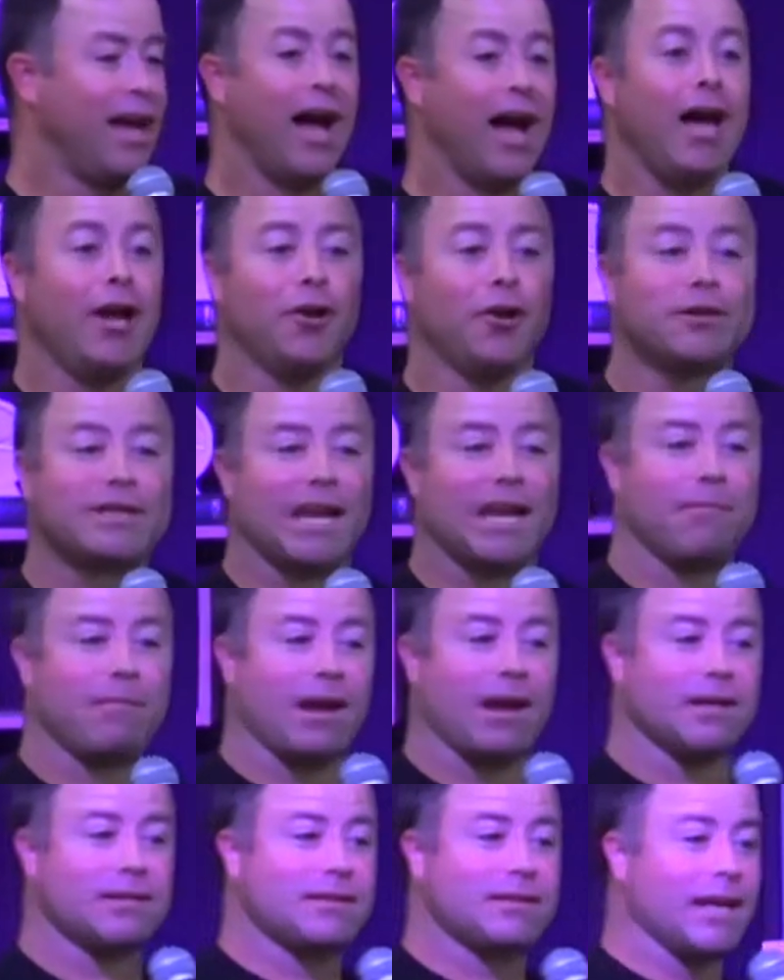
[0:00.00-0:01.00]
I looked at him
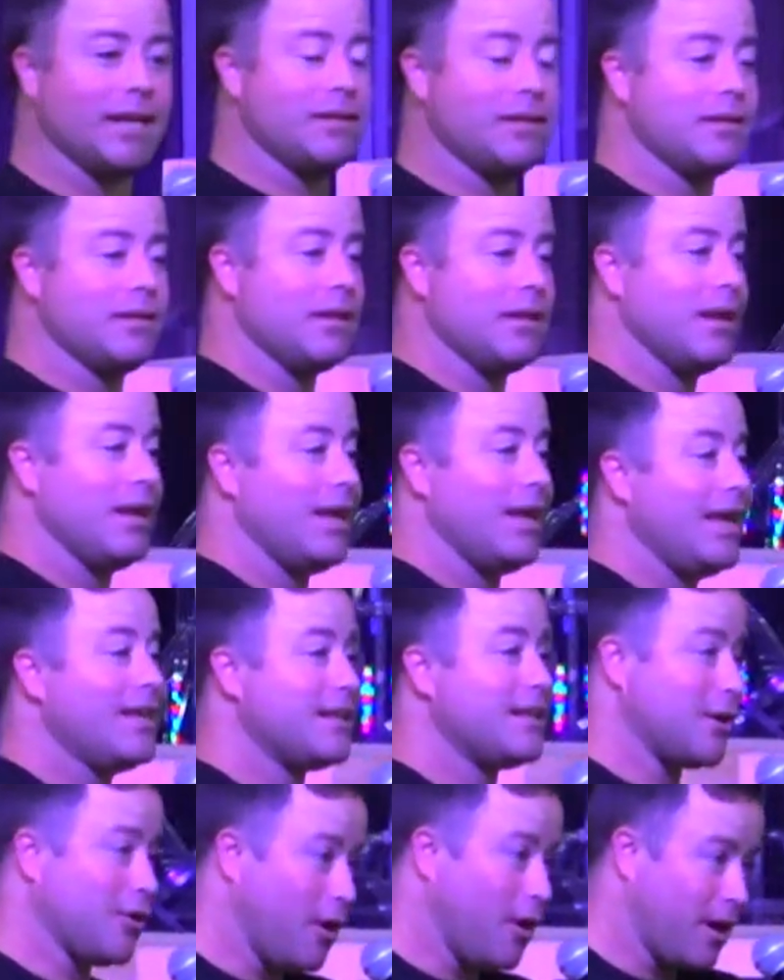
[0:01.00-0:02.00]
and I said,
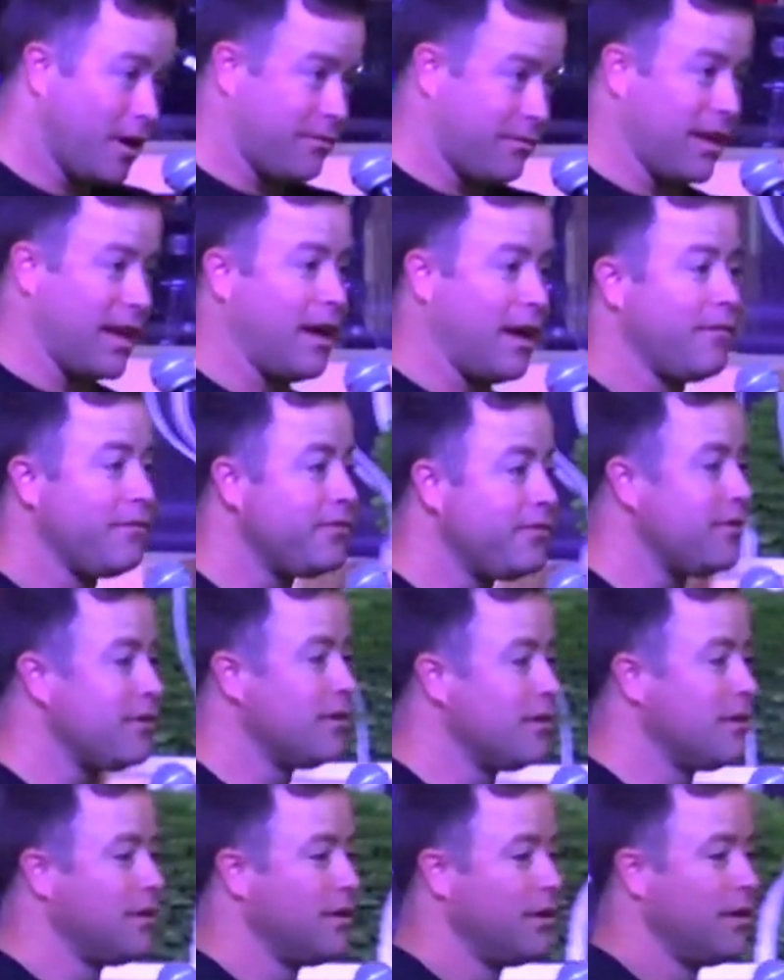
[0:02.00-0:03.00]
he's the God of love.
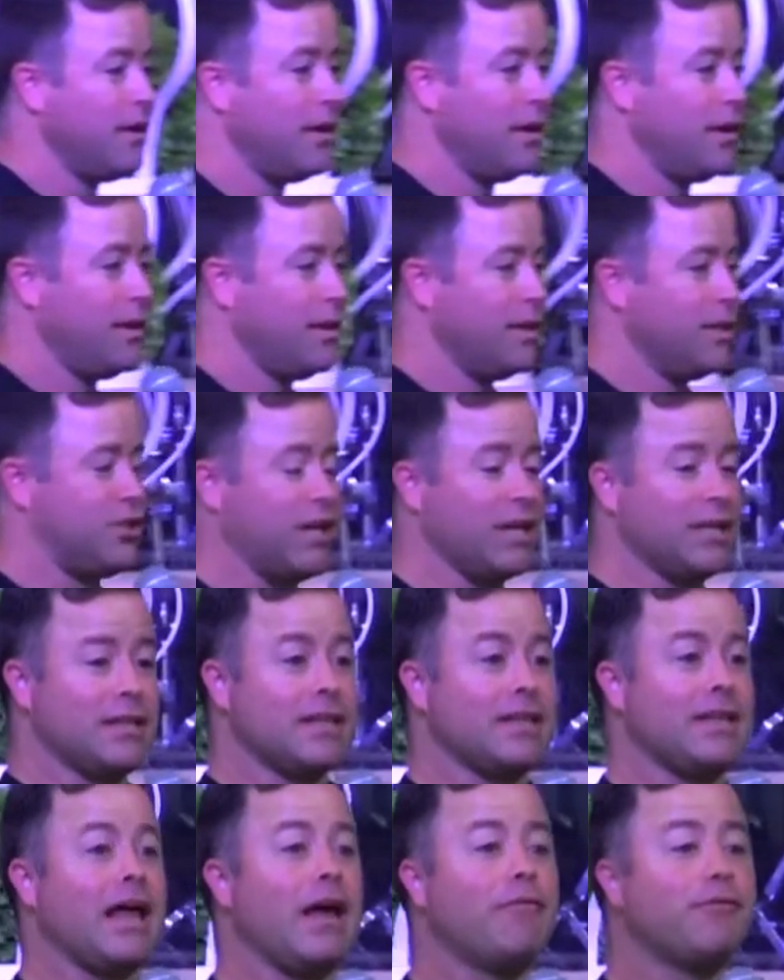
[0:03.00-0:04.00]

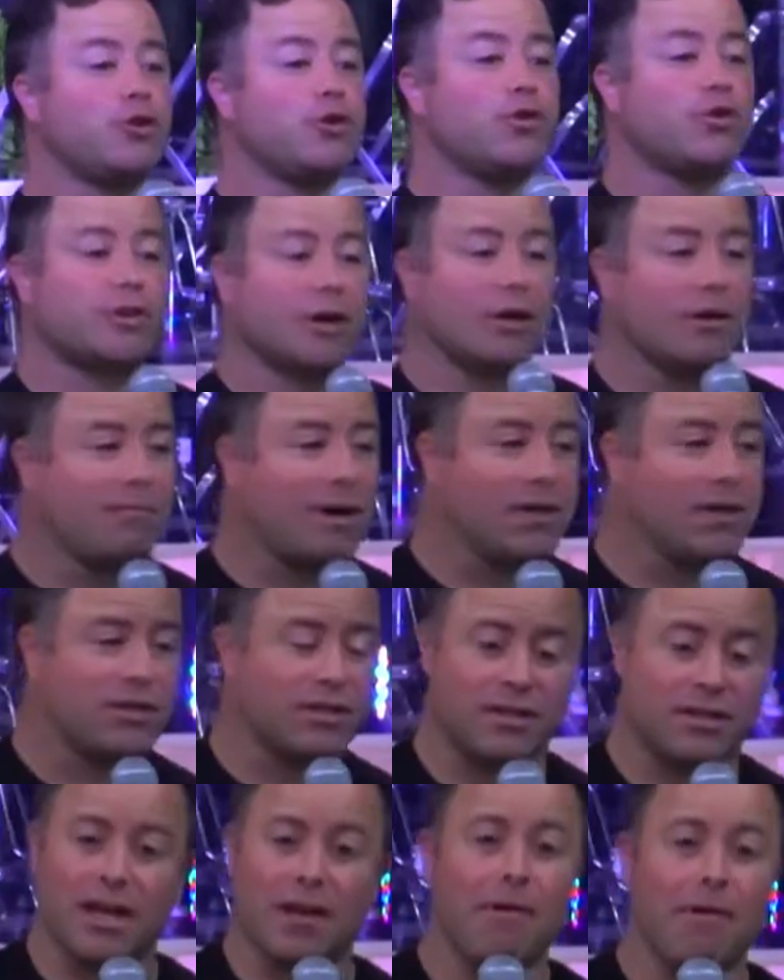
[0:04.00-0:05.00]
Jesus loves you so much.
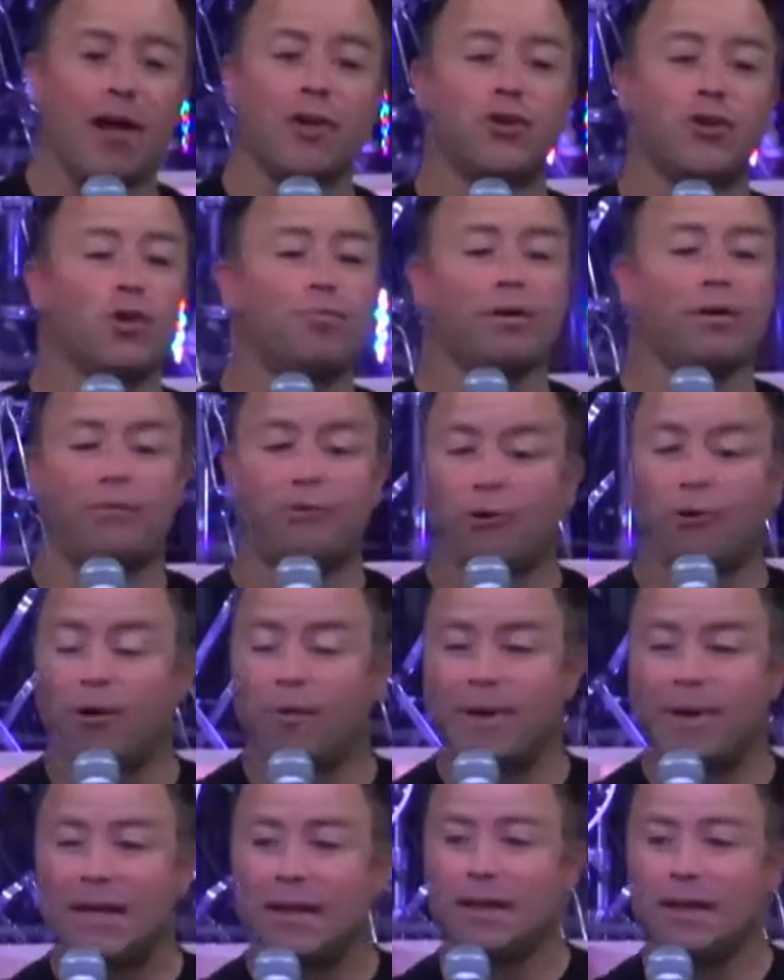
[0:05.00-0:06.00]
It's not about you
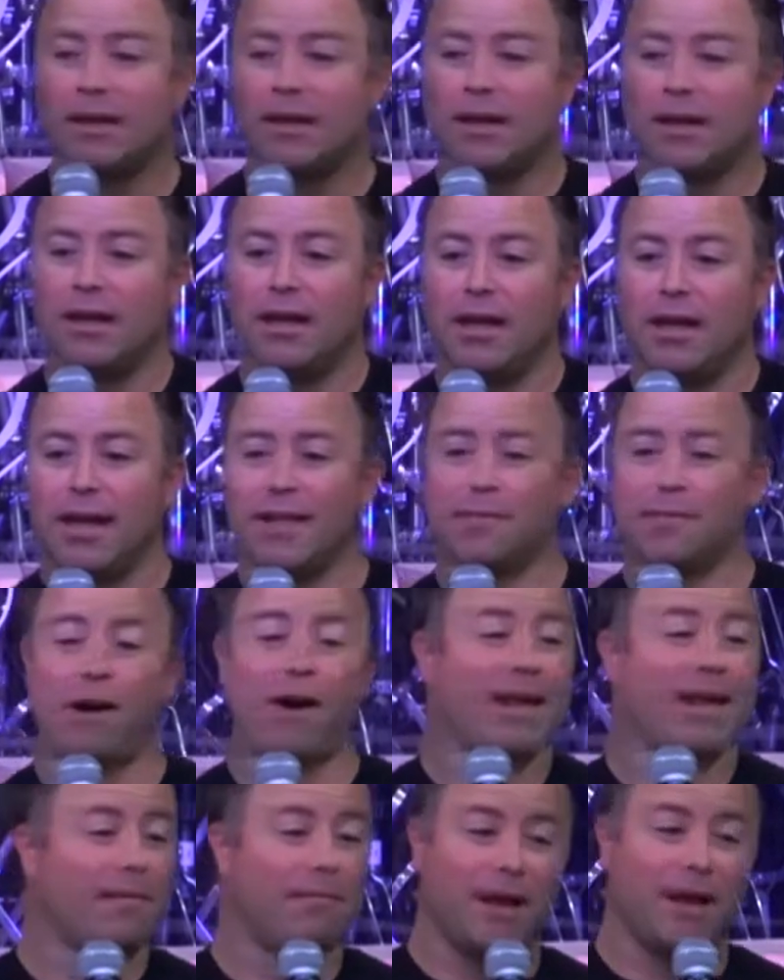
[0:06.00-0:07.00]
performing. It's
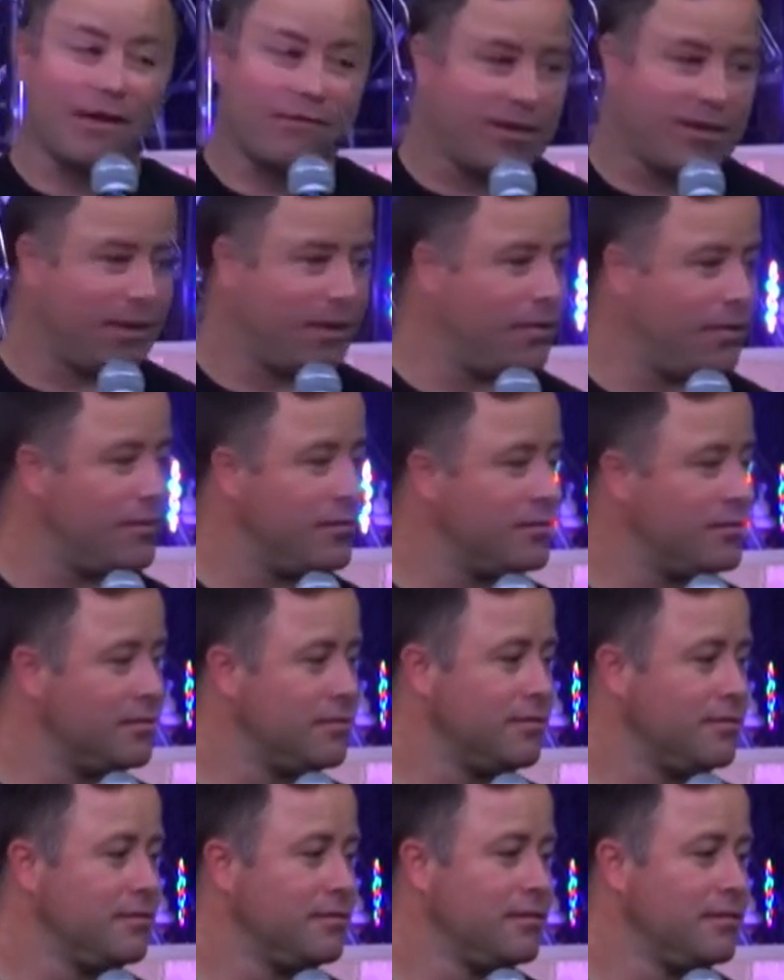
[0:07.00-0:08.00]
about him loving you.
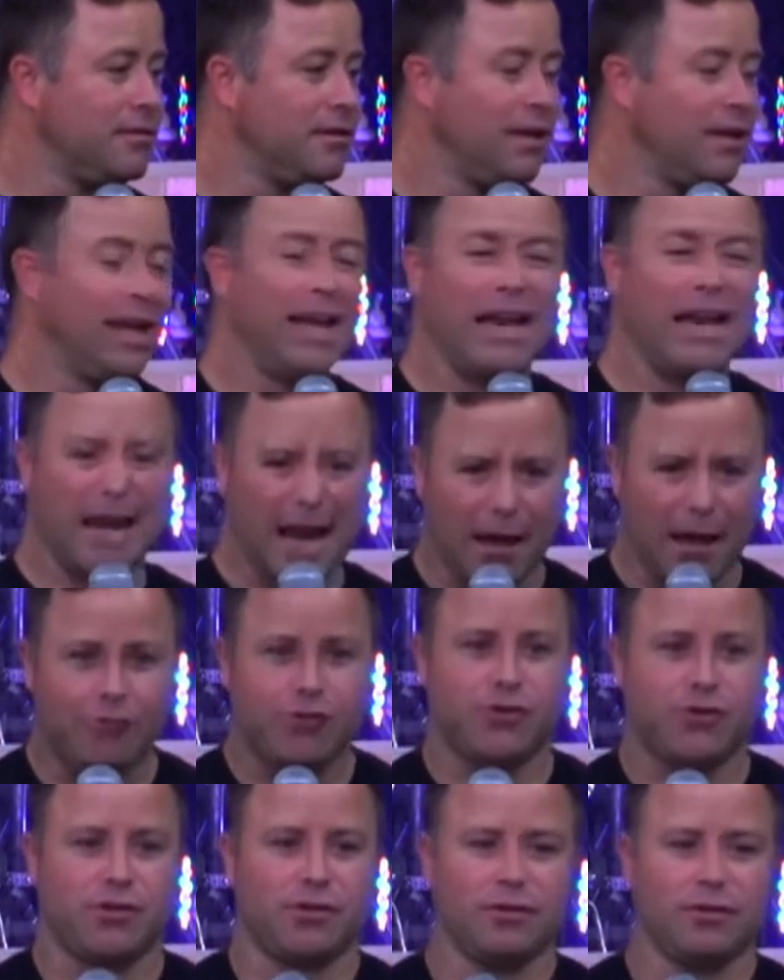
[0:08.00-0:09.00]
He
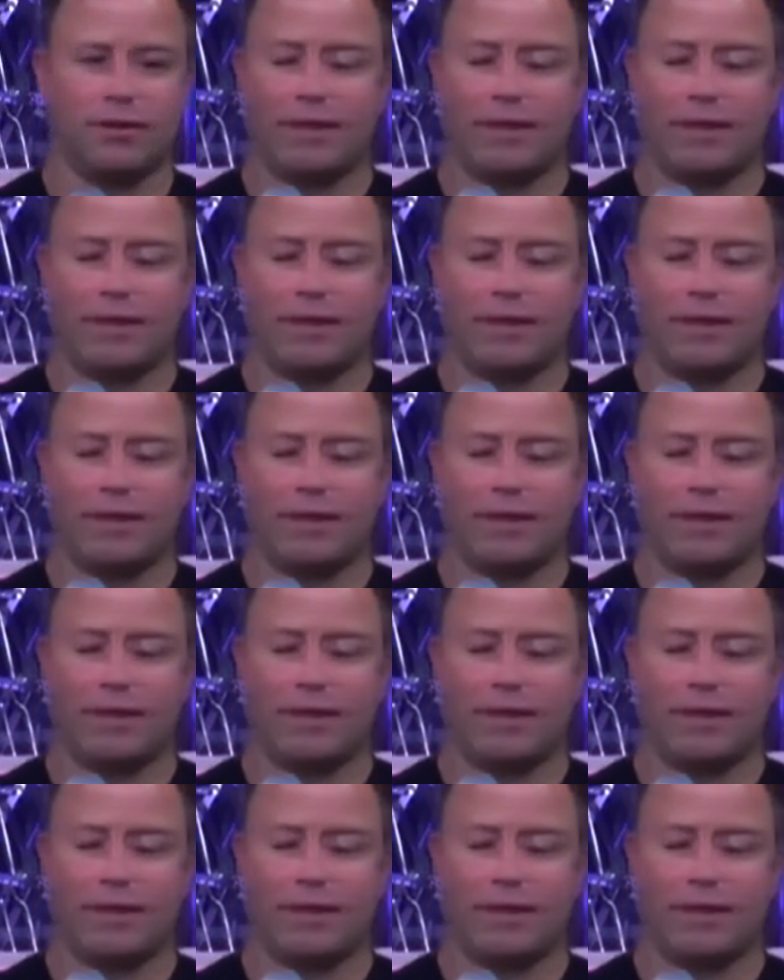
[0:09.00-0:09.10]
loves you.